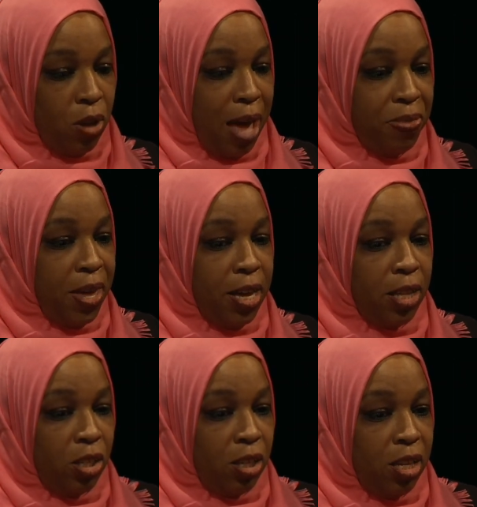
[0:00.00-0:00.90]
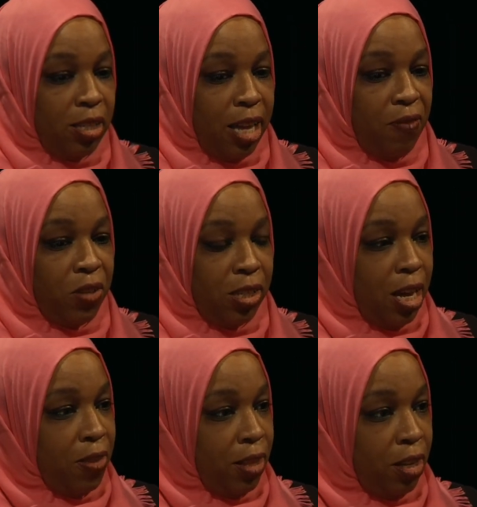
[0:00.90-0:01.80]
I think it's, it's safe to
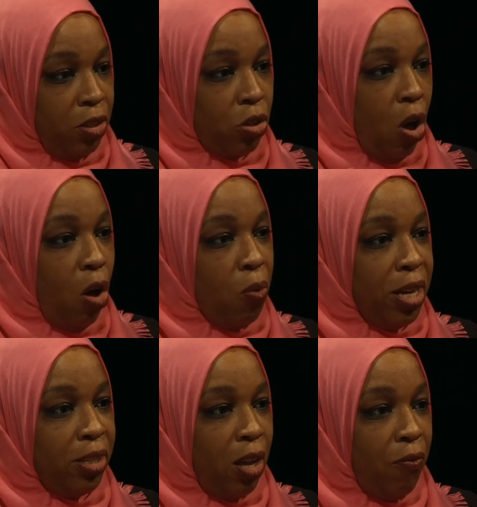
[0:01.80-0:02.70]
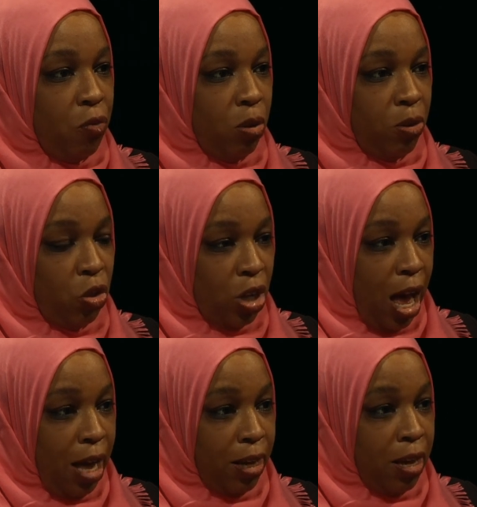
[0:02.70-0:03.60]
say that there's always a form of
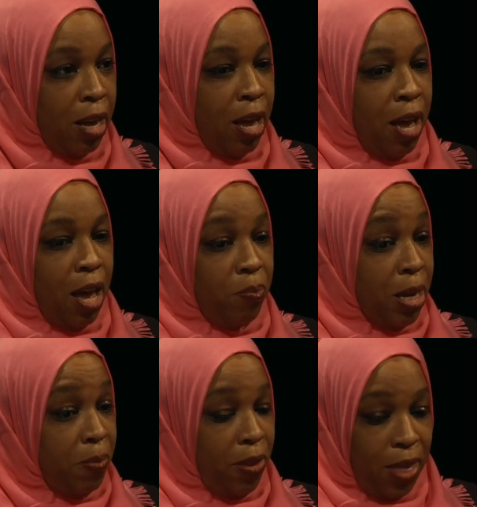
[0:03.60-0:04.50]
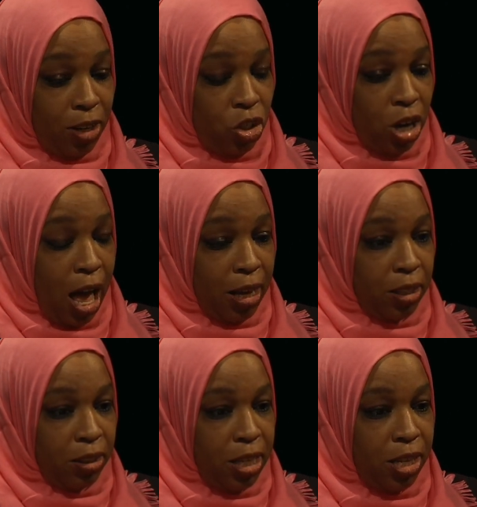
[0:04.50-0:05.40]
shock, mm -hmm. and maybe that shock
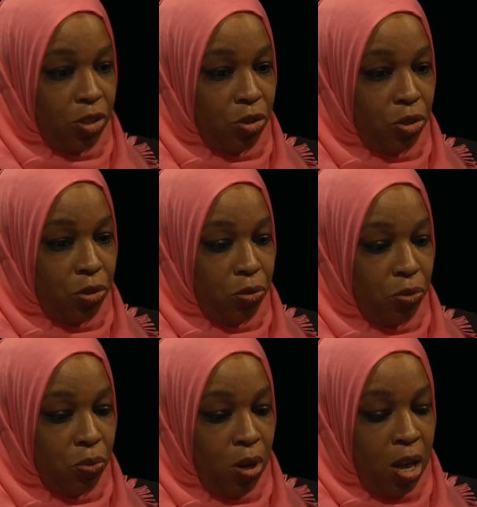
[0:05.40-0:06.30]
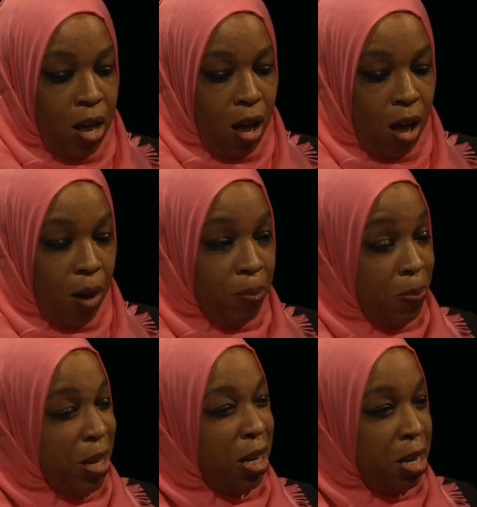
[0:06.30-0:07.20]
leads to uh,
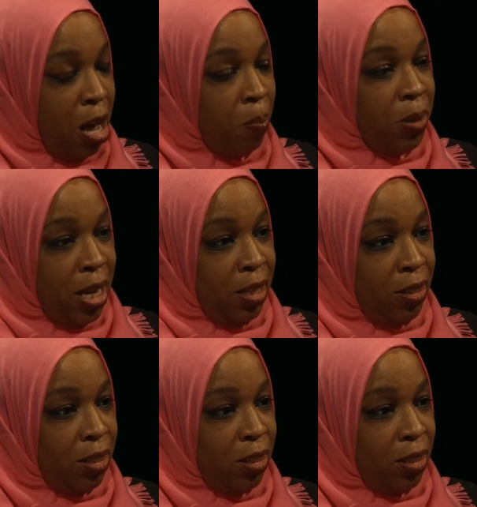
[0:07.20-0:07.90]
maybe a numbness.